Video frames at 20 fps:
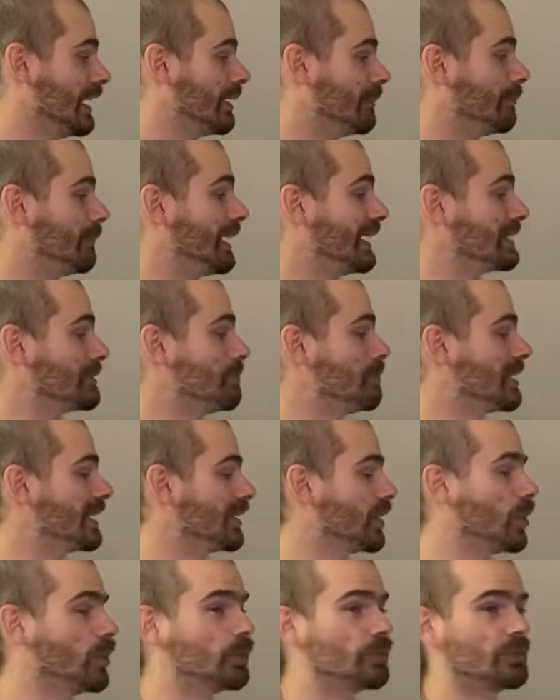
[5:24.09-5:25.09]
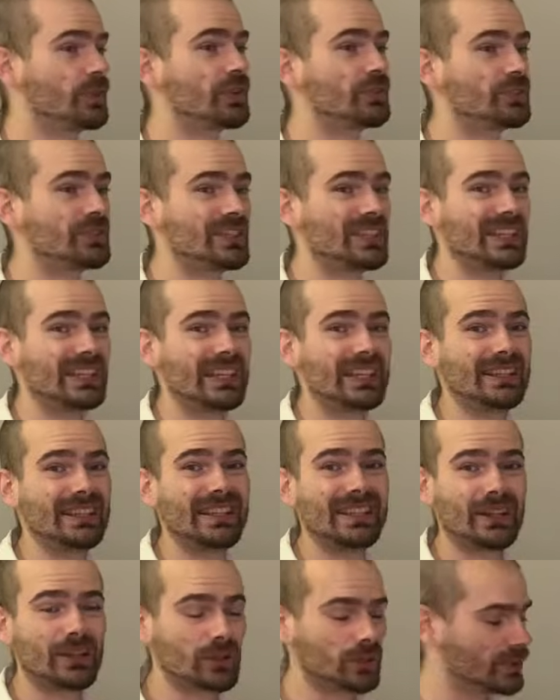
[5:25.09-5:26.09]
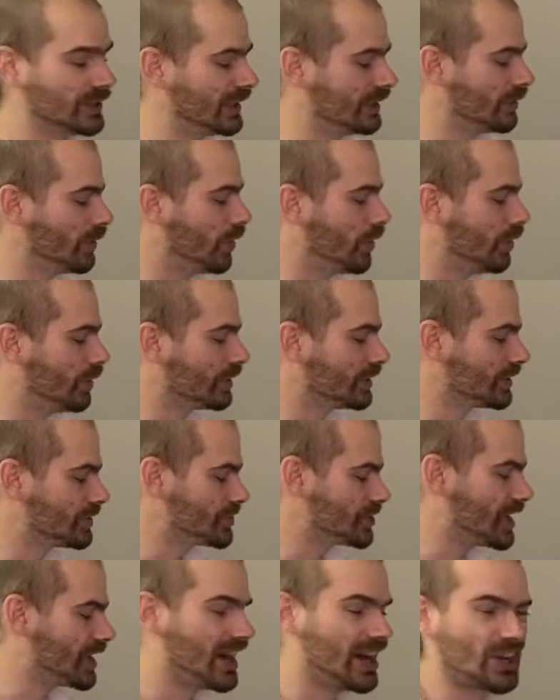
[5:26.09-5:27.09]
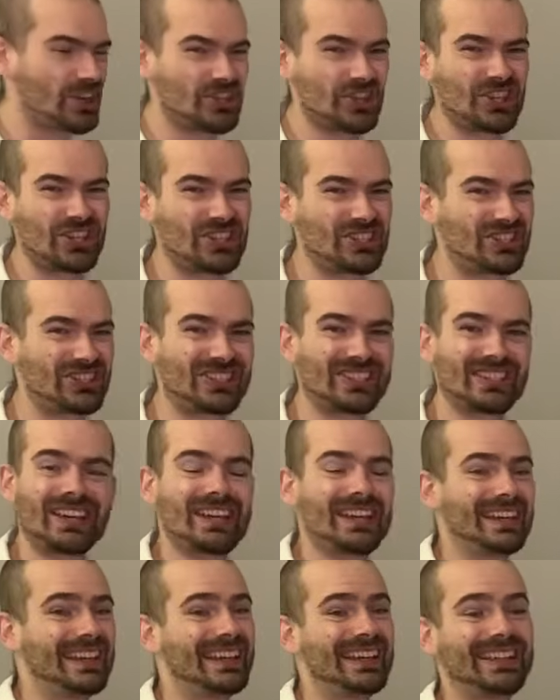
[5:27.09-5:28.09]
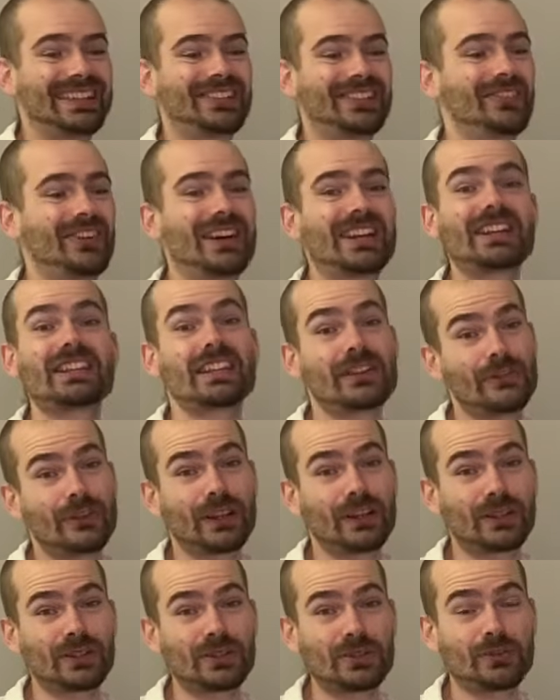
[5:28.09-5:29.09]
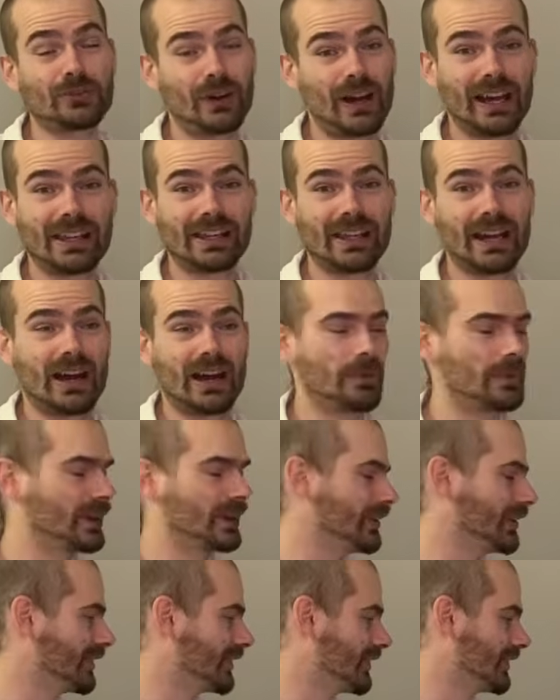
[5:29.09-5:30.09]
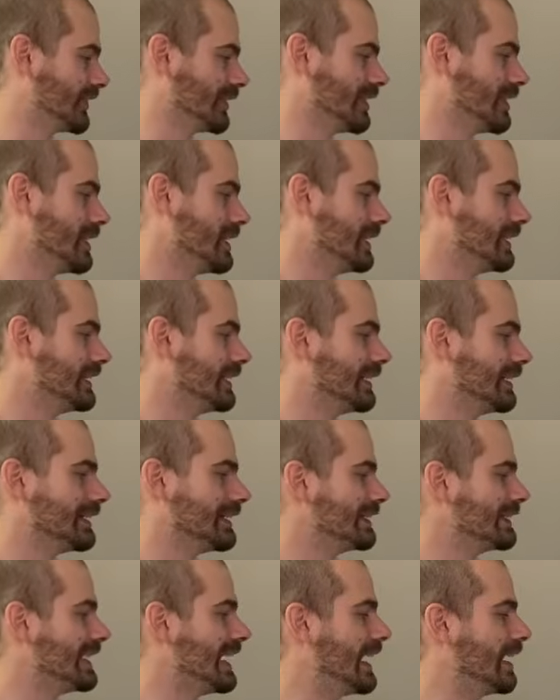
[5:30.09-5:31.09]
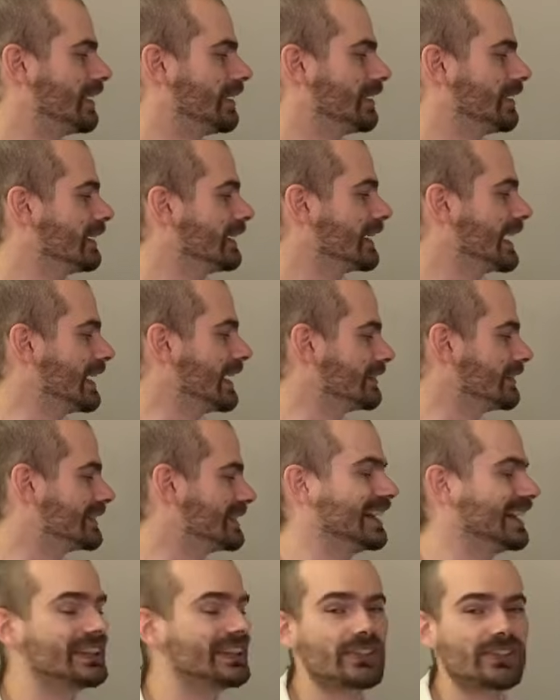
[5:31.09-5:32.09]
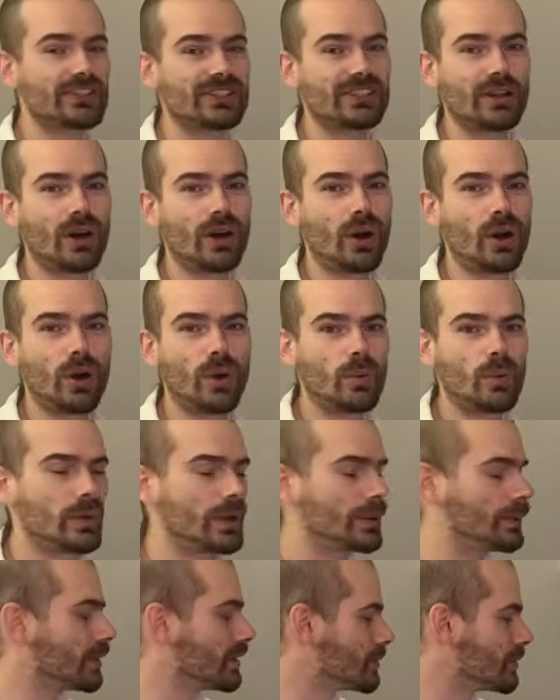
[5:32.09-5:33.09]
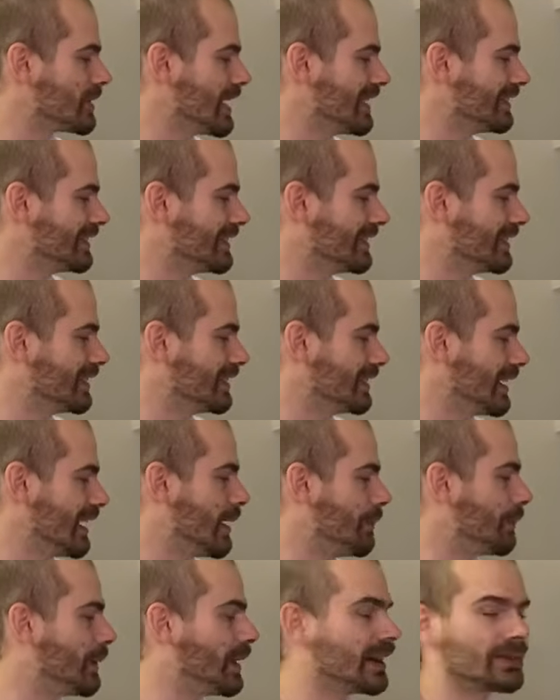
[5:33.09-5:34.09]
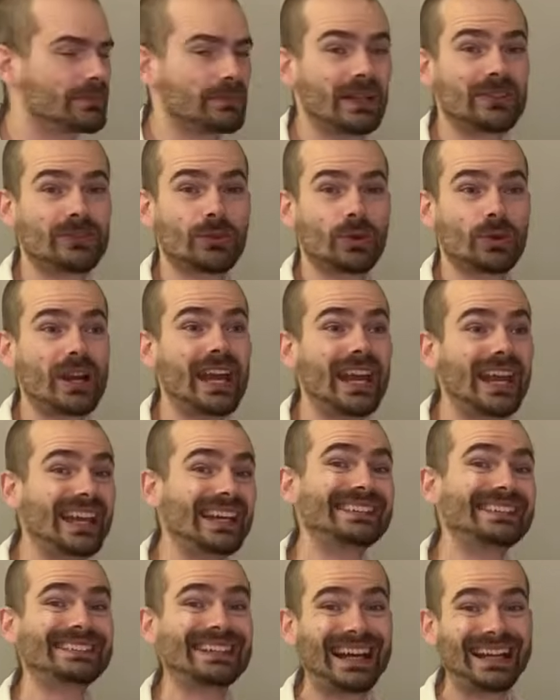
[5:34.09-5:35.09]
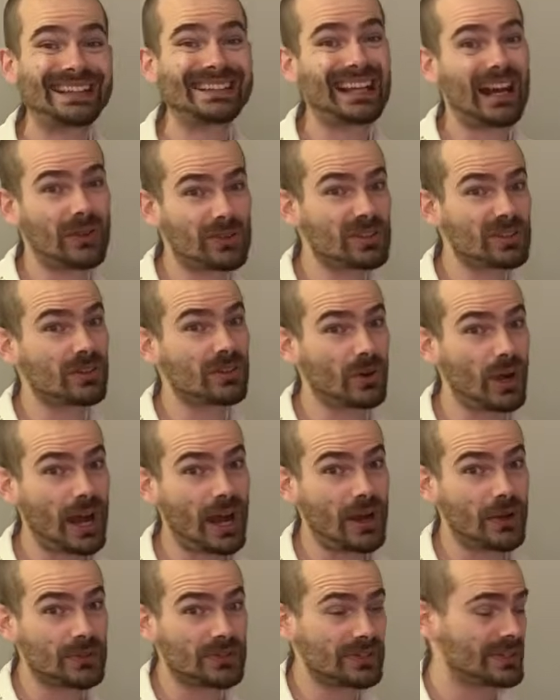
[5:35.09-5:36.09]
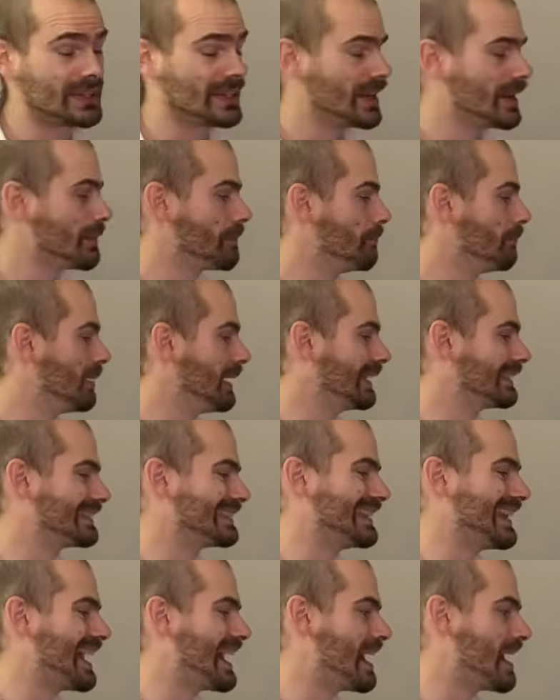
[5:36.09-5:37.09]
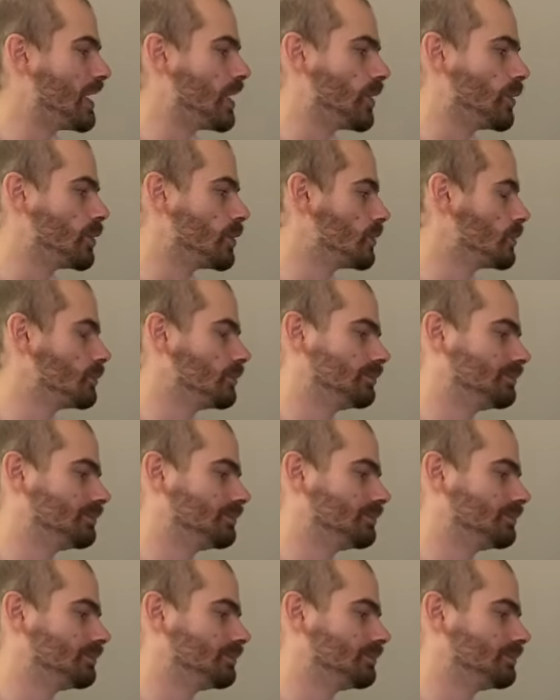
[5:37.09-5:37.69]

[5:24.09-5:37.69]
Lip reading: But below 15, including all the charges, it's very difficult to find now because, yeah, again, 10 years ago we were renting apartments for 8,000-9,000 crowns, but now